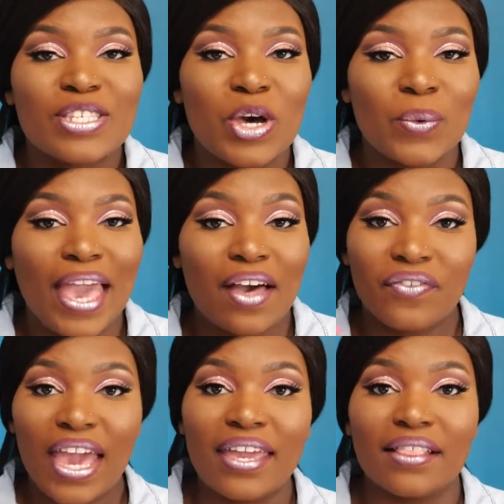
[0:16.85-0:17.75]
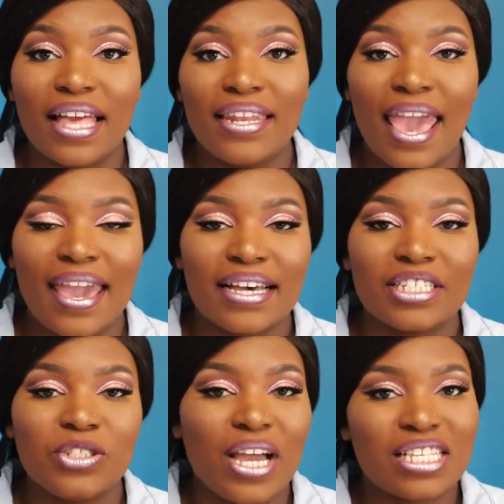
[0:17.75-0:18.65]
So we have Caitlin,
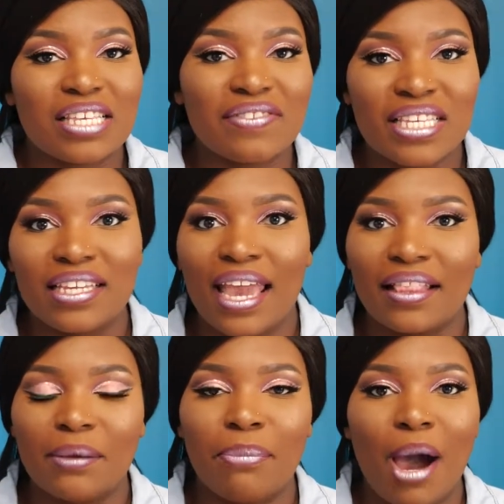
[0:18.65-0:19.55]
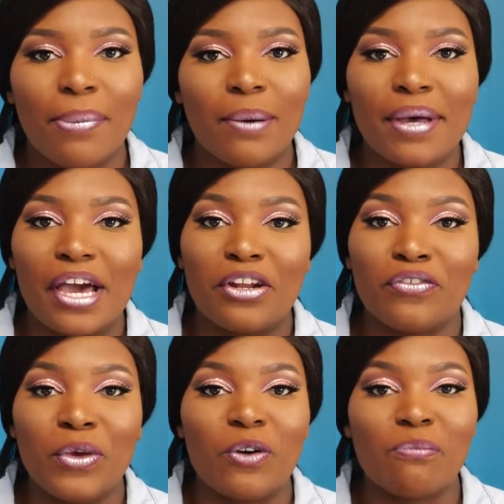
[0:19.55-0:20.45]
and you guys have seen Caitlin pop up on a
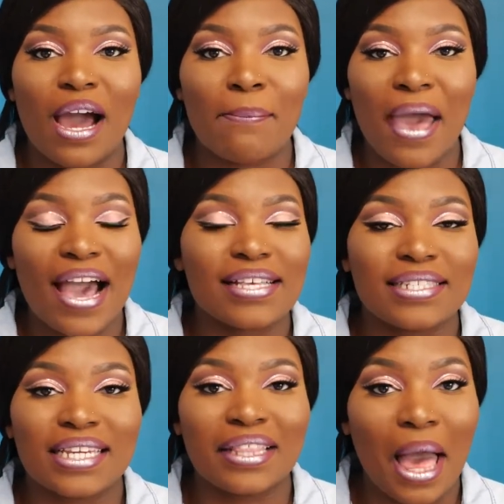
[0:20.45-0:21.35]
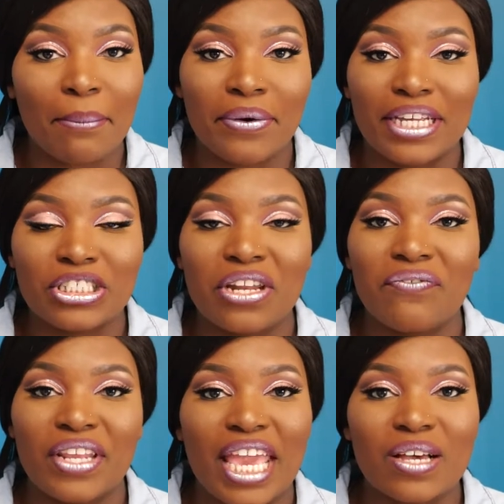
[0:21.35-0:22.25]
few of my past collaboration
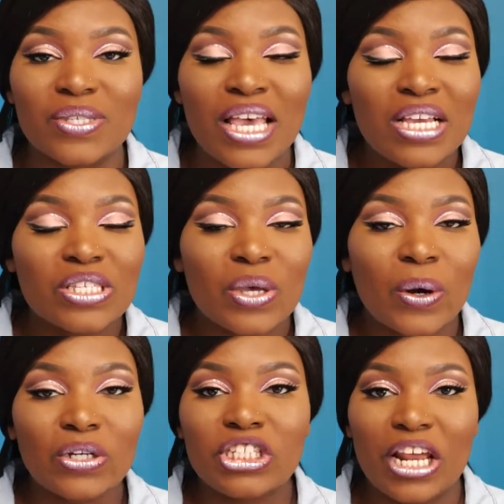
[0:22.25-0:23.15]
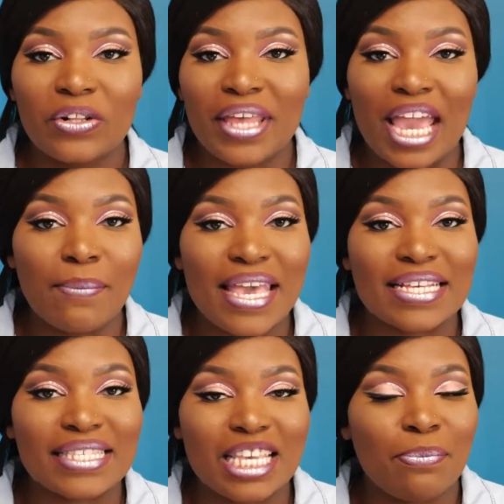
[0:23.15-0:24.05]
videos. So her channel name
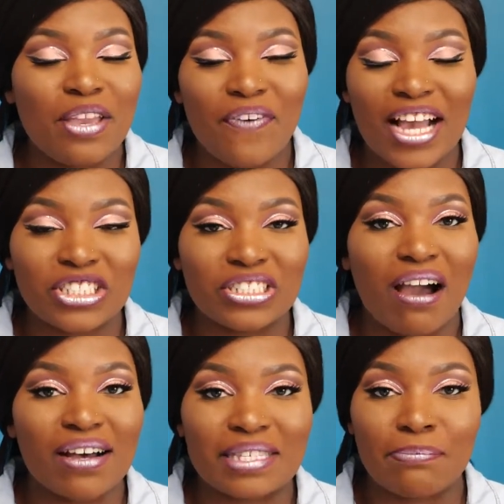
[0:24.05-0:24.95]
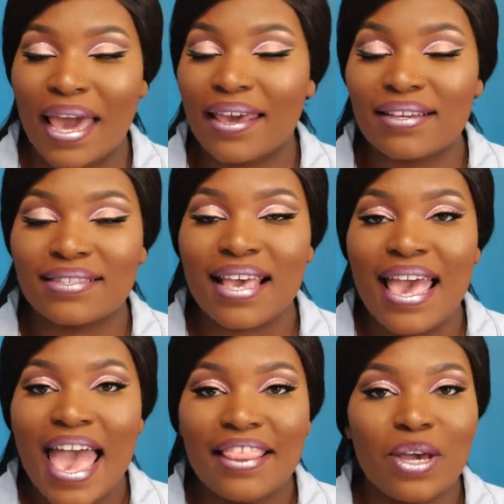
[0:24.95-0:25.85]
is CPFashionCosmetics.
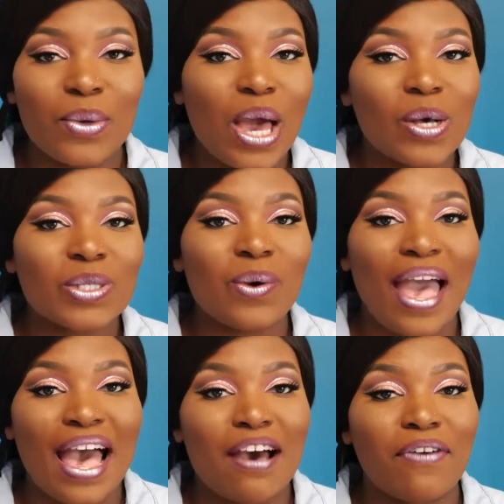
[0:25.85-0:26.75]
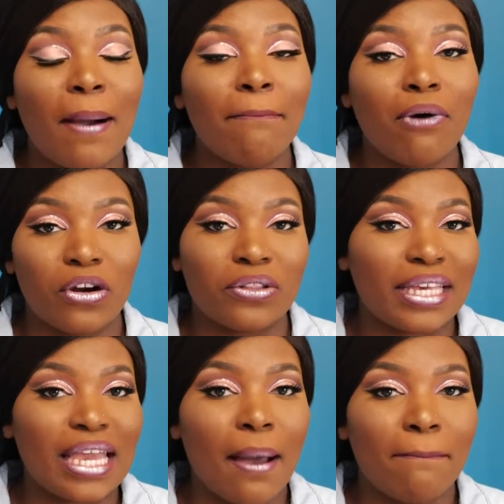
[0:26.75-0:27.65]
And then we also have
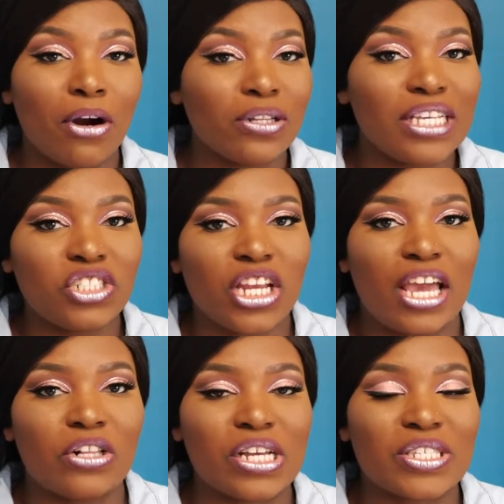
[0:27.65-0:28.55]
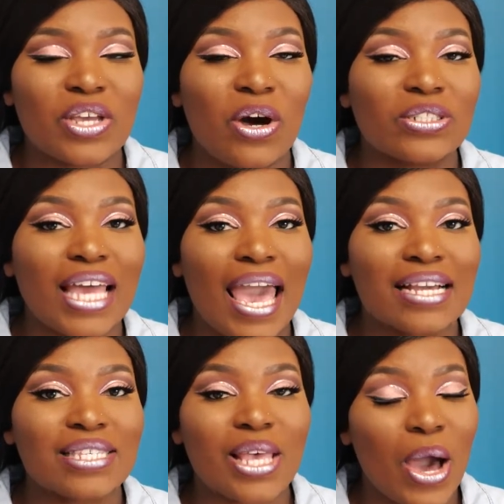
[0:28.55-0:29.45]
Marley. Marley's channel is called
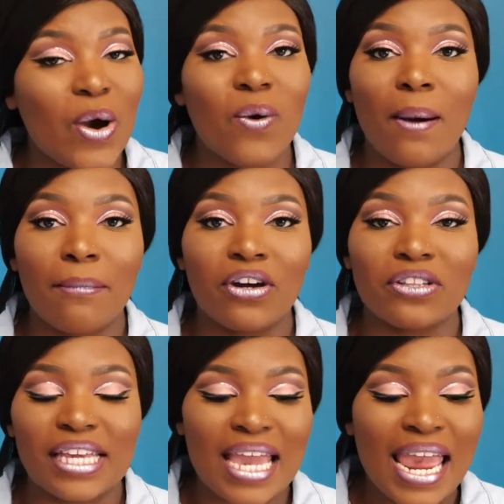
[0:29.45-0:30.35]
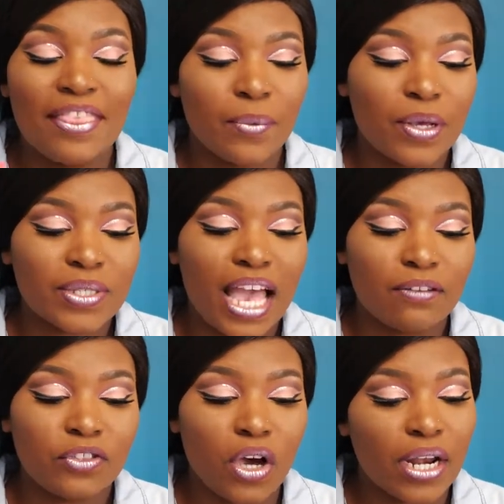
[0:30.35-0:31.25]
XO Marley. And then we also
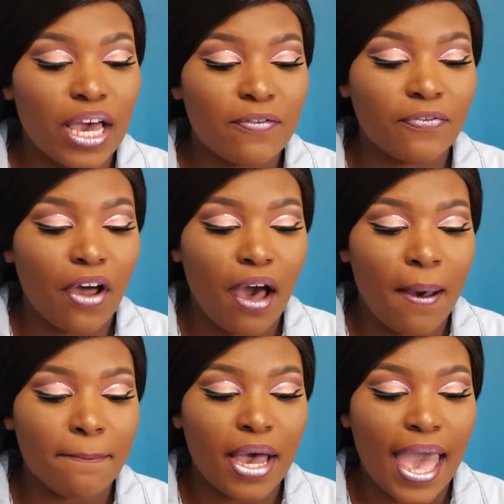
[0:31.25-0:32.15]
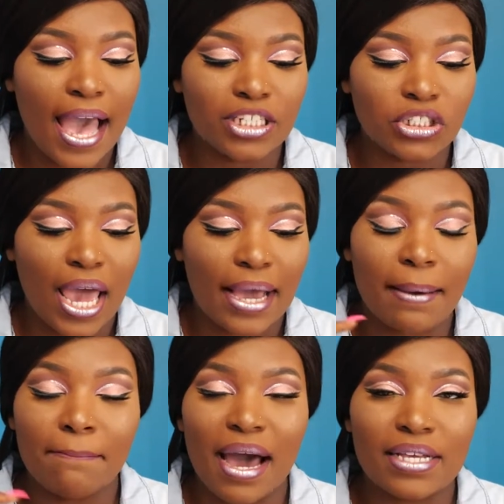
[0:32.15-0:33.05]
have Donna from hashtag
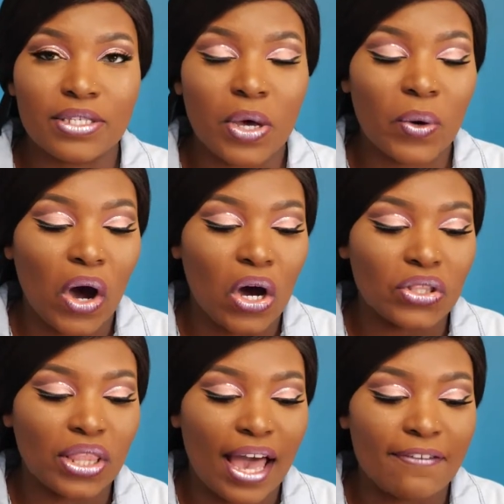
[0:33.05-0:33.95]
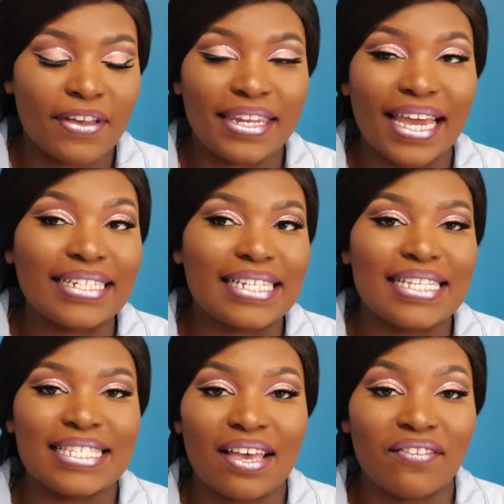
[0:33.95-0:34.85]

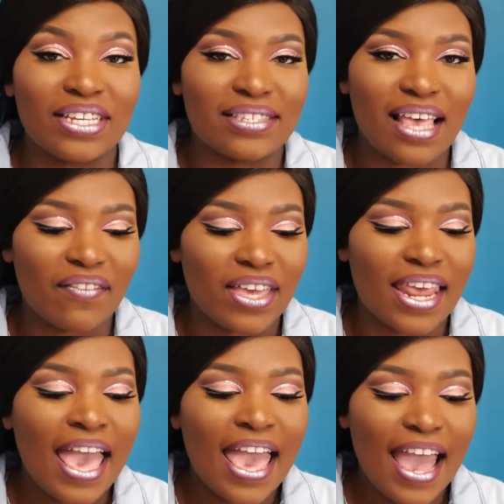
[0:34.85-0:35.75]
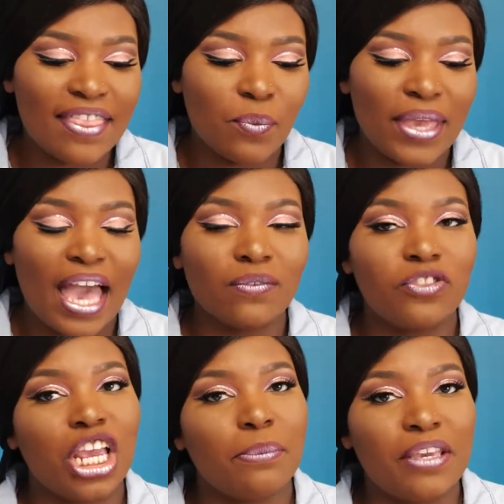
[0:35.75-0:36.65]
MySoCalledLife1977. And then we have
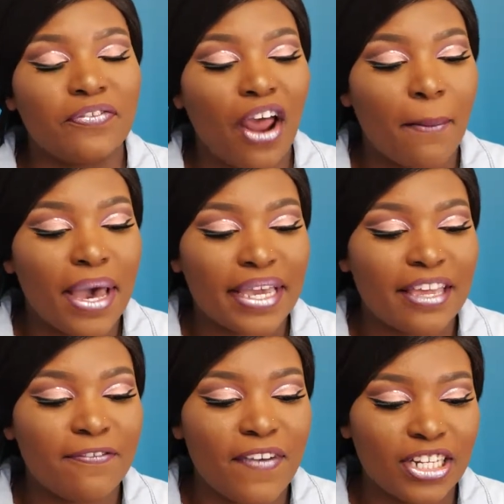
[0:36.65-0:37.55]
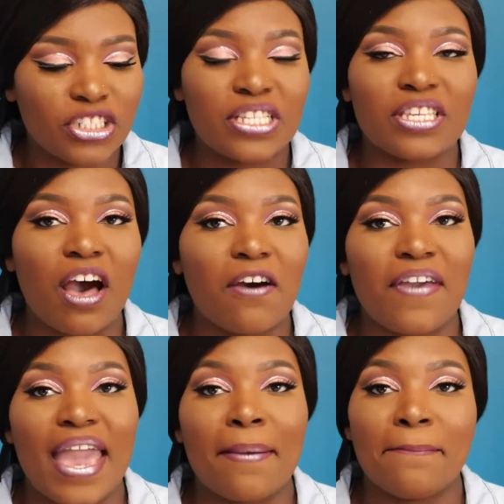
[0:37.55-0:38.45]
Jamie from Confessions of
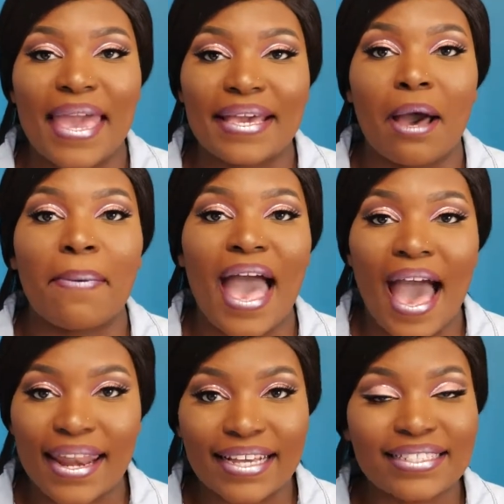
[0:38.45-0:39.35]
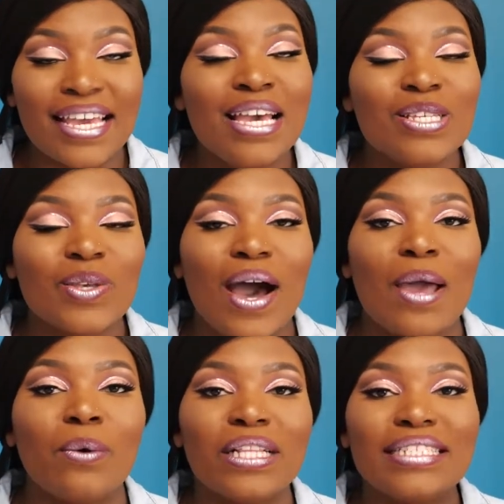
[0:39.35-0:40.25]
a Makeup Addict. So
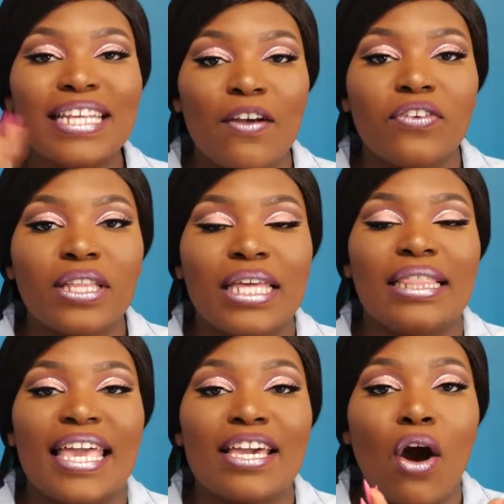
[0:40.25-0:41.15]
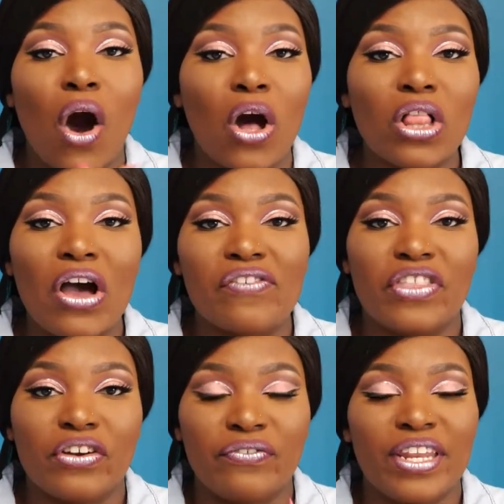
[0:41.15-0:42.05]
I will definitely link all of
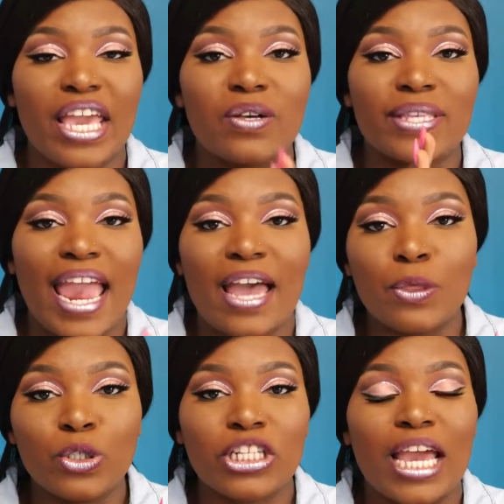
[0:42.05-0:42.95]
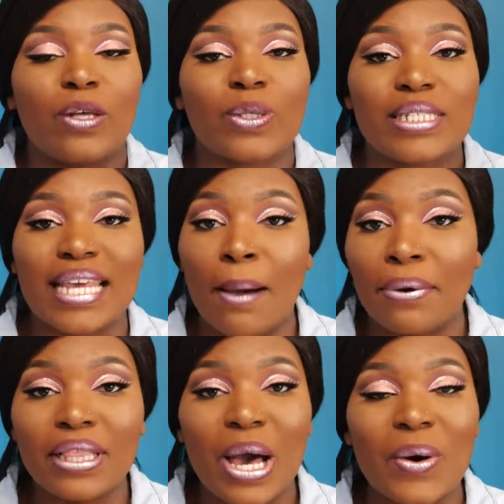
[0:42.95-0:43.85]
their videos and their channels down
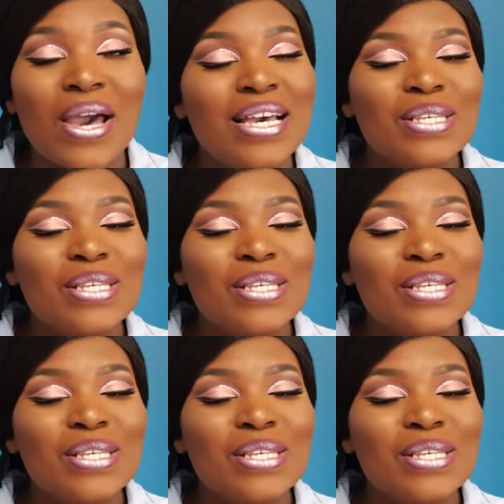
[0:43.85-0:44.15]
below.